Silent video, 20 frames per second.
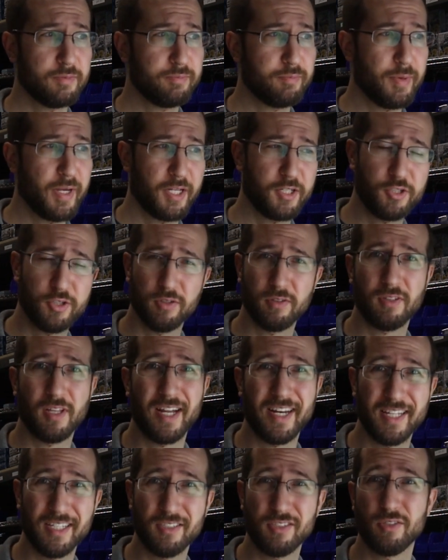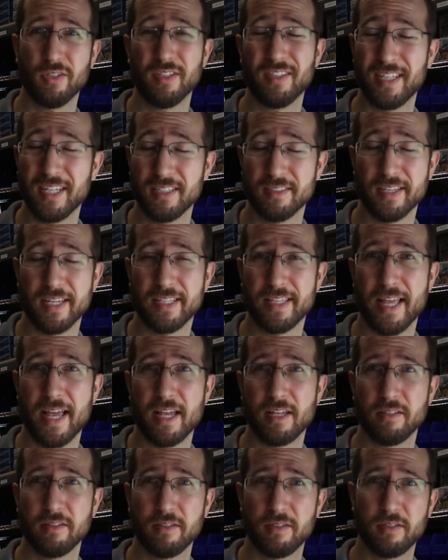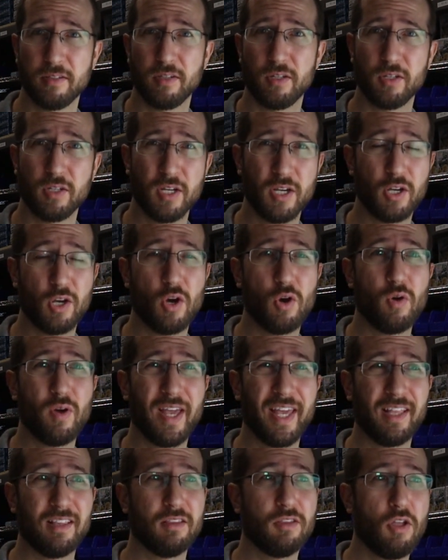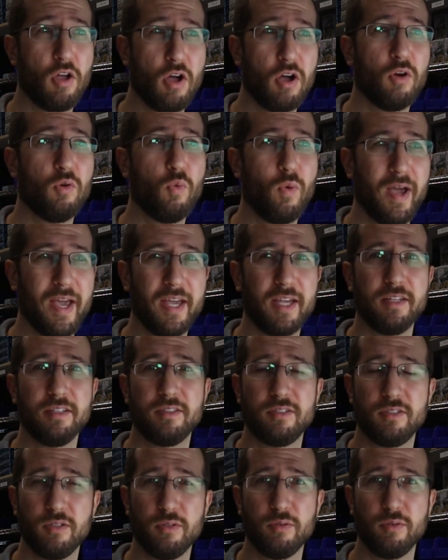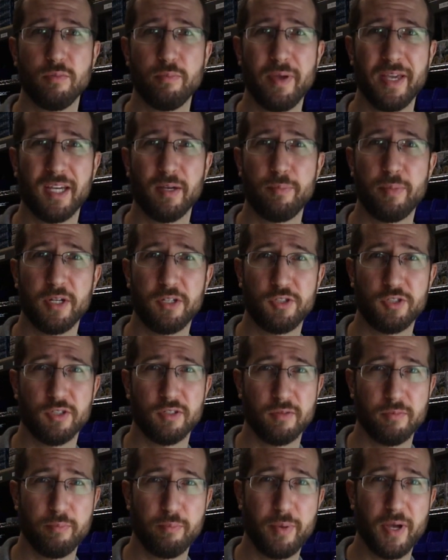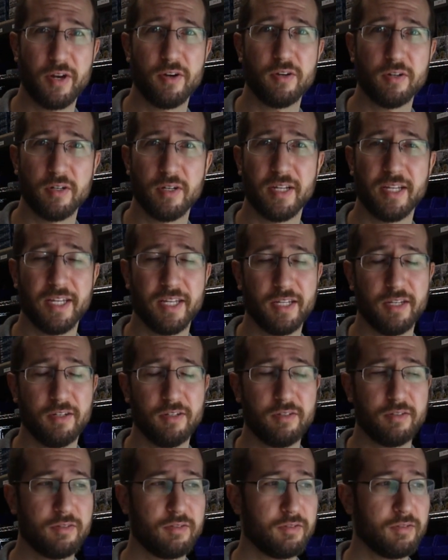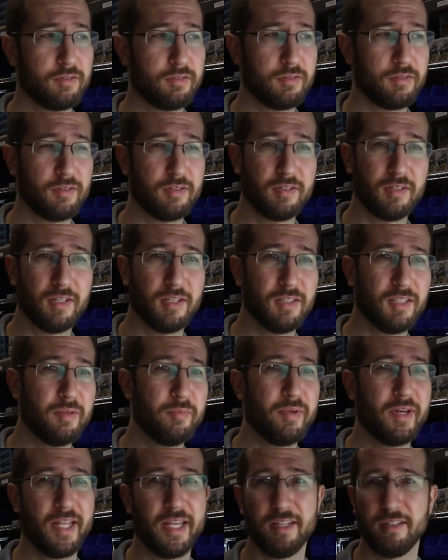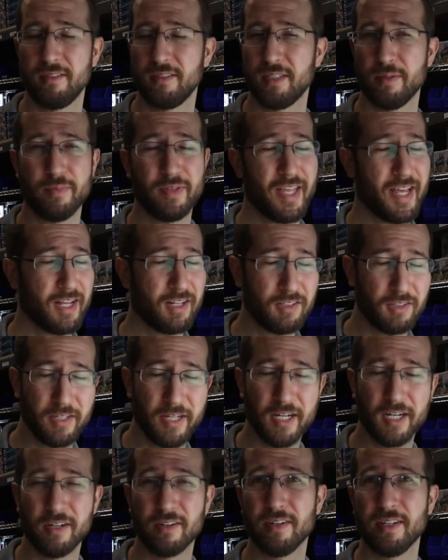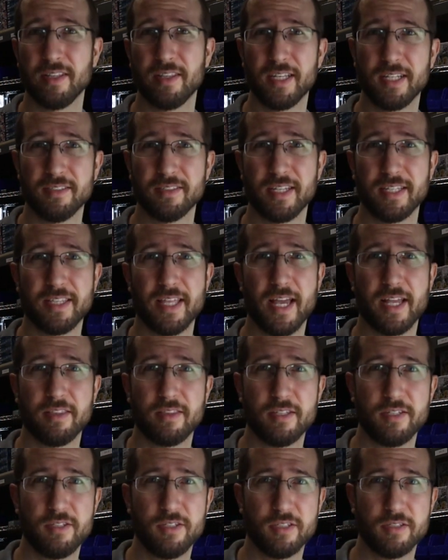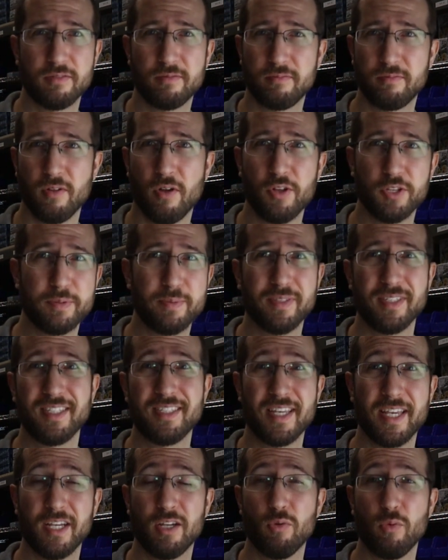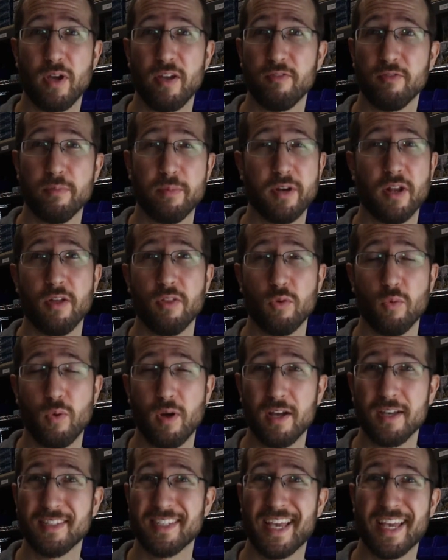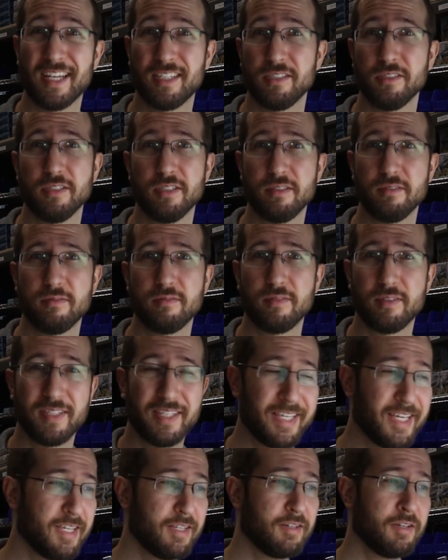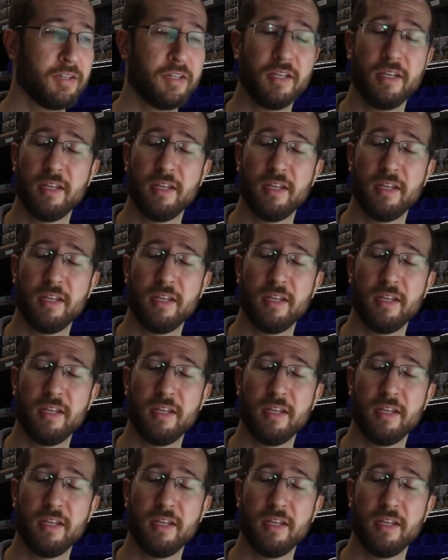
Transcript: making sure lighting's good, things like that can go a long way to make a picture better and eliminate some of that glare and things like that that just ultimately take away from an otherwise excellent kit.